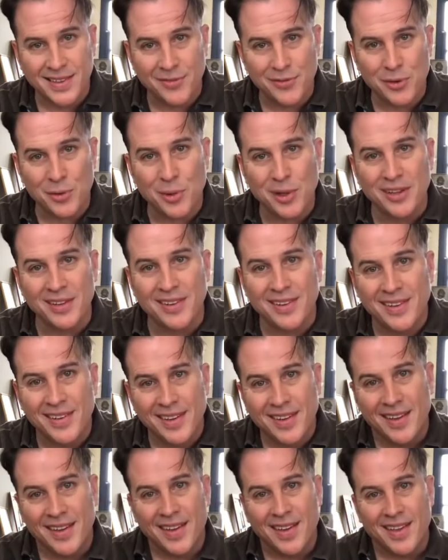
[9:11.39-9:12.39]
if you will,
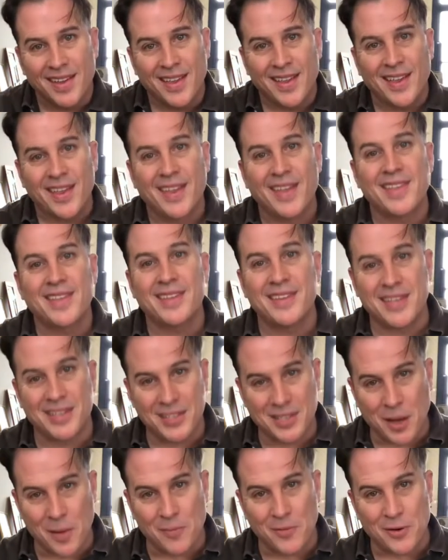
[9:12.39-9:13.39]
the
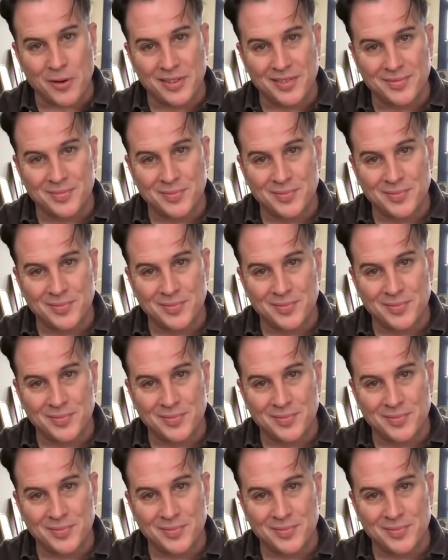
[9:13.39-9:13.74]
discomfort.